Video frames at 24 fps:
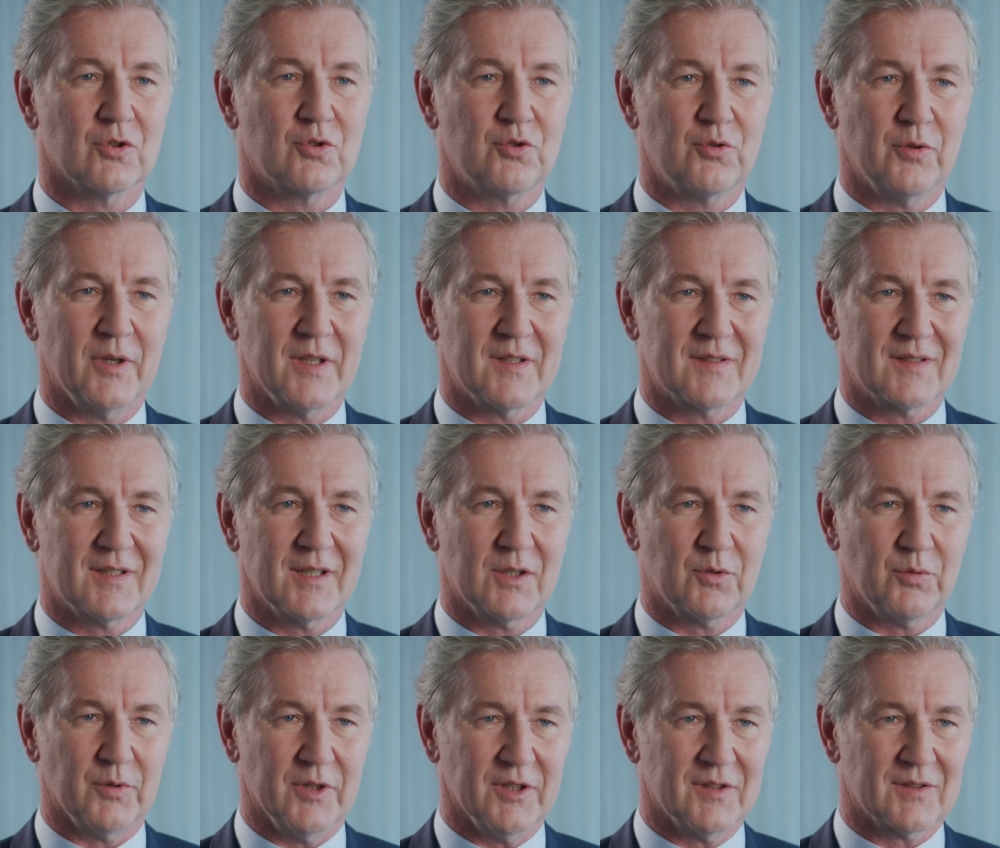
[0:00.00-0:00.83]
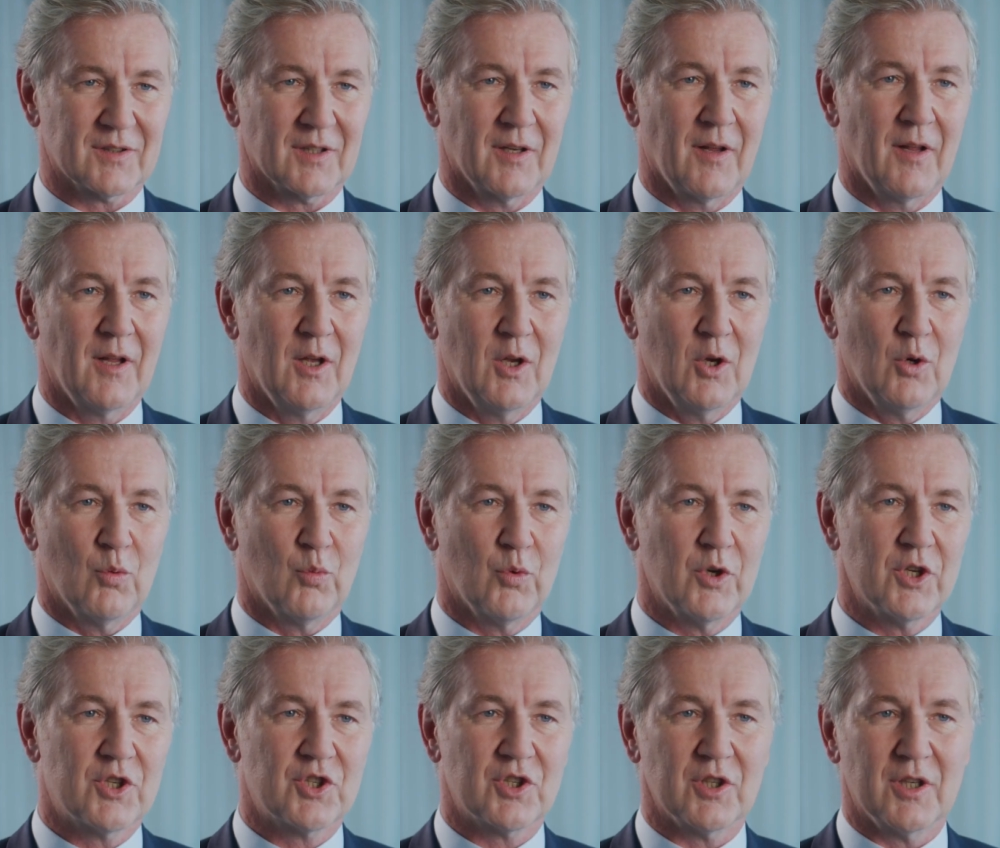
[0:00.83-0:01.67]
trade secrets,
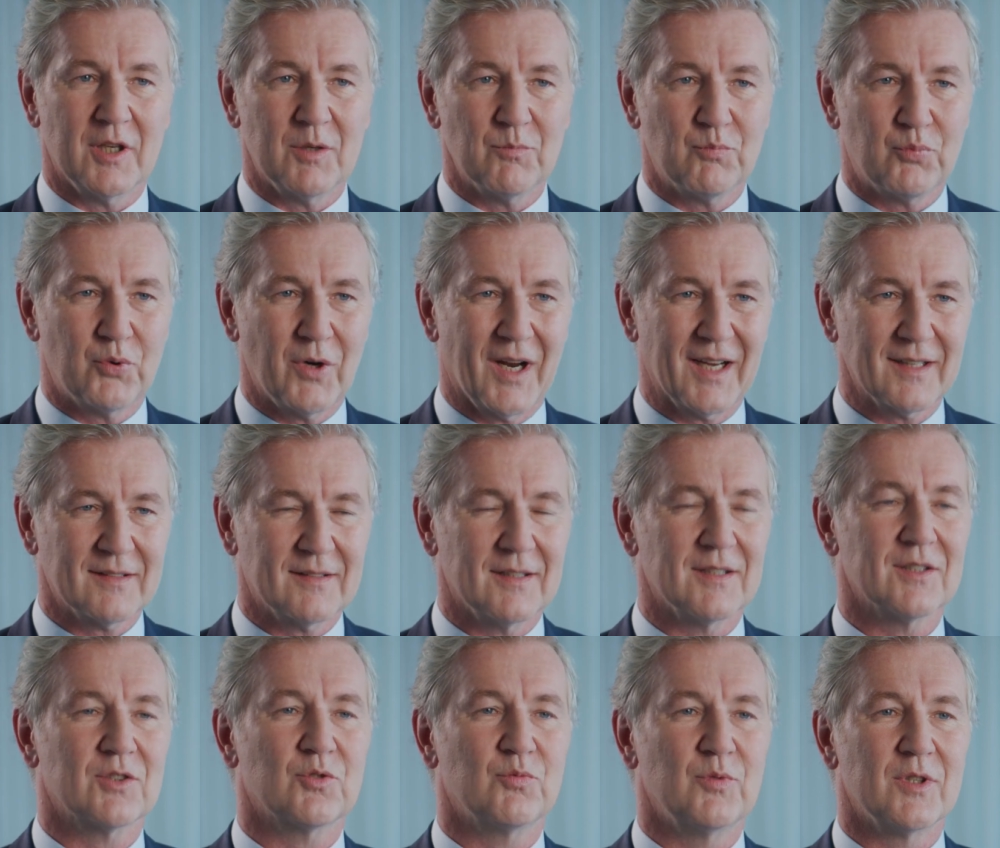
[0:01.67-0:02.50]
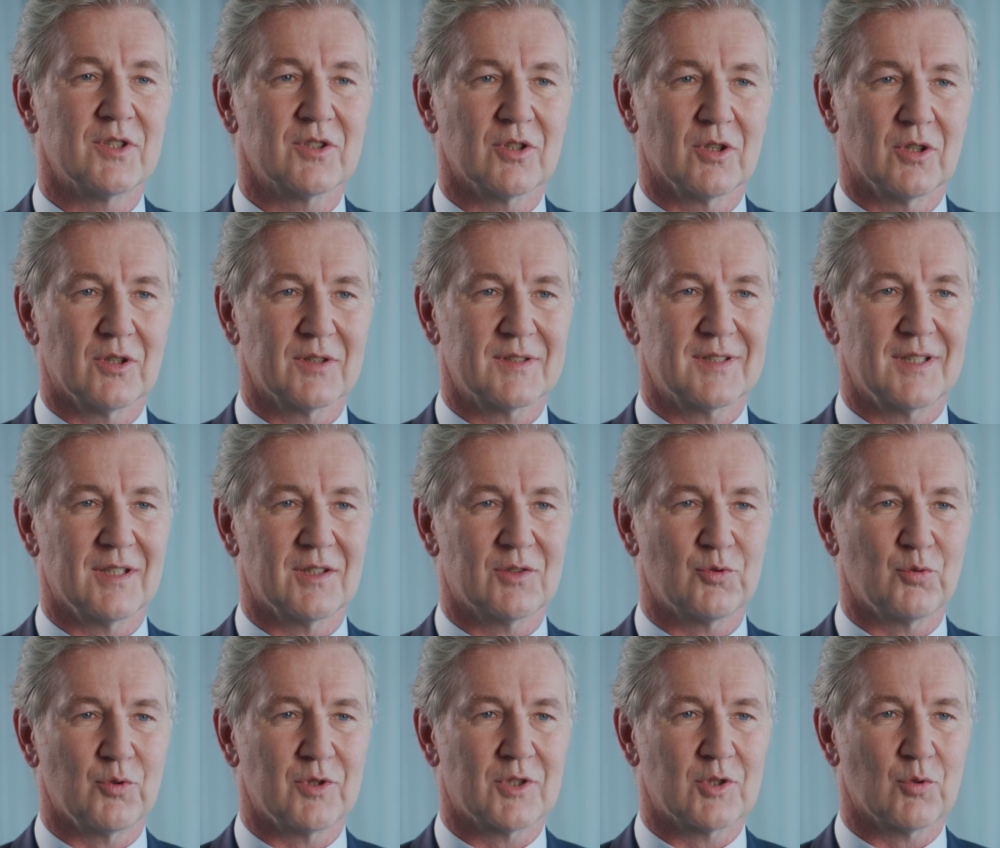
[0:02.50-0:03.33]
which in practice results in
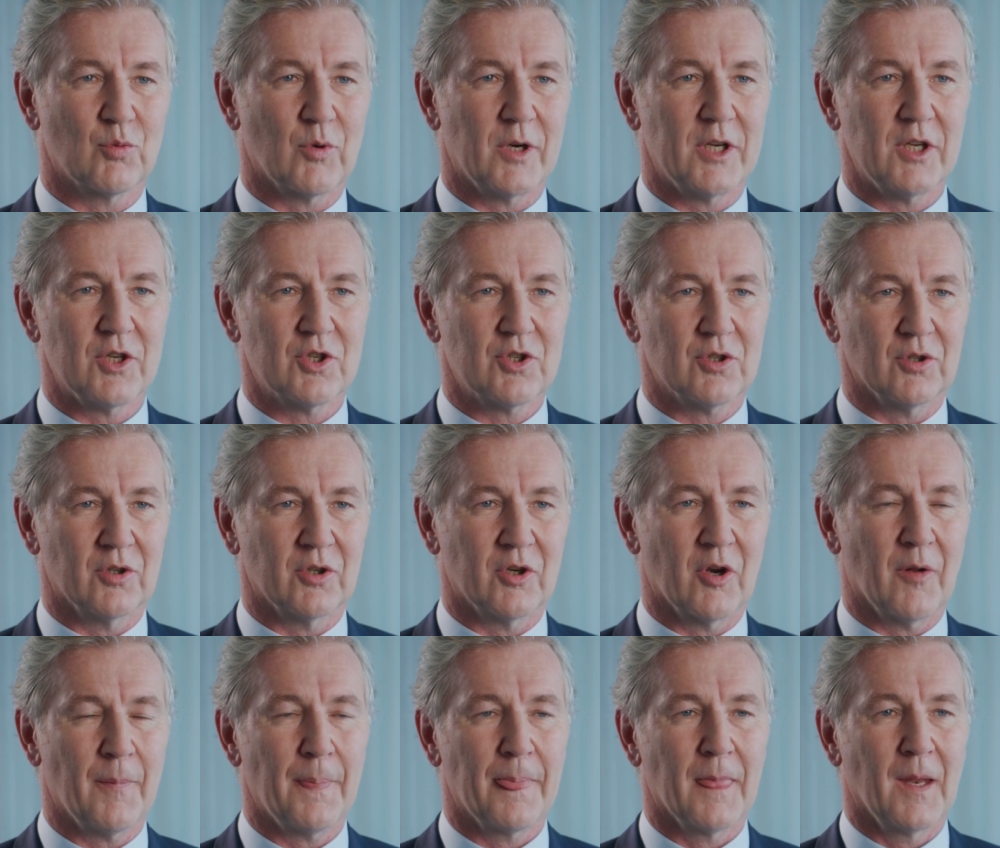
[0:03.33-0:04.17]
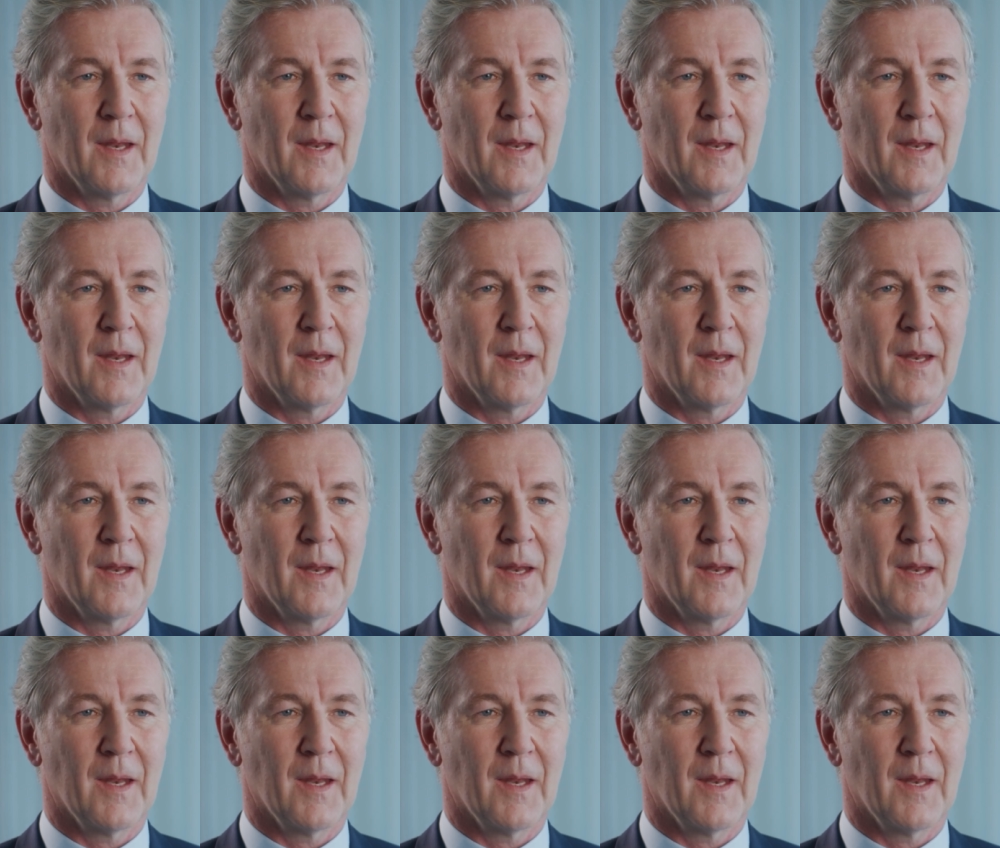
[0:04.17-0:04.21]
situation